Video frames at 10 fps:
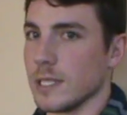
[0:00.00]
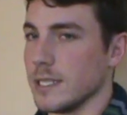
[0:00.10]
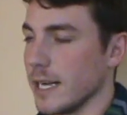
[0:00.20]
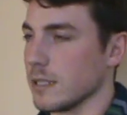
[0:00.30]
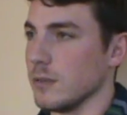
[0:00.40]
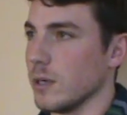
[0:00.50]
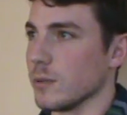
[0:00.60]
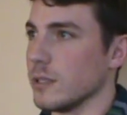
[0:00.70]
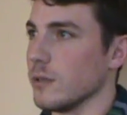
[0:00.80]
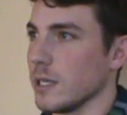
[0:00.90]
exactly
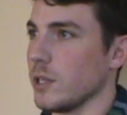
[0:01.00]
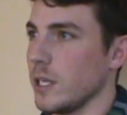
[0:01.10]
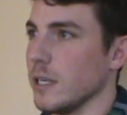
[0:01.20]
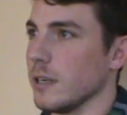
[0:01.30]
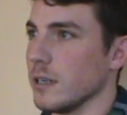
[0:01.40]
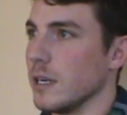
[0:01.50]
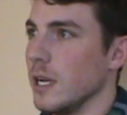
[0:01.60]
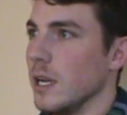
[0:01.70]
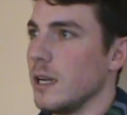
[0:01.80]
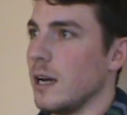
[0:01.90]
what we're doing here
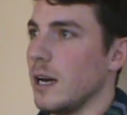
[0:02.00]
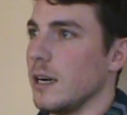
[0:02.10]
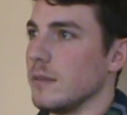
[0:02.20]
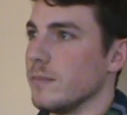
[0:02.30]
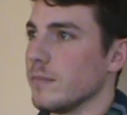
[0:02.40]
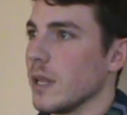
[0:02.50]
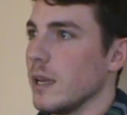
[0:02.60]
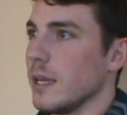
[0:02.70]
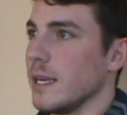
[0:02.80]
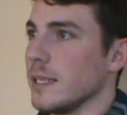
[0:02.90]
um,
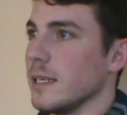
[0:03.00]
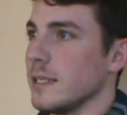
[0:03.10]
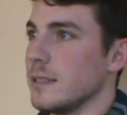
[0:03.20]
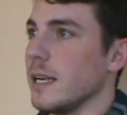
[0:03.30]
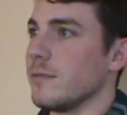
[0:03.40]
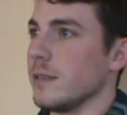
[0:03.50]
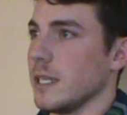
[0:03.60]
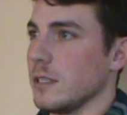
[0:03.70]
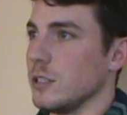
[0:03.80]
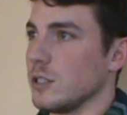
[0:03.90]
is
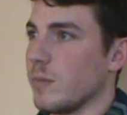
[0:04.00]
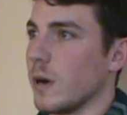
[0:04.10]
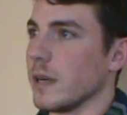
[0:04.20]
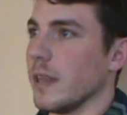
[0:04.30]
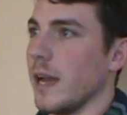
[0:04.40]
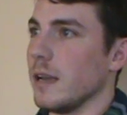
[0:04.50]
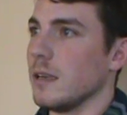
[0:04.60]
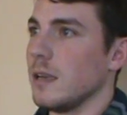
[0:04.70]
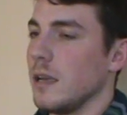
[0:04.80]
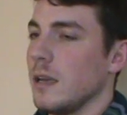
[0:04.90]
definitely a huge part of that,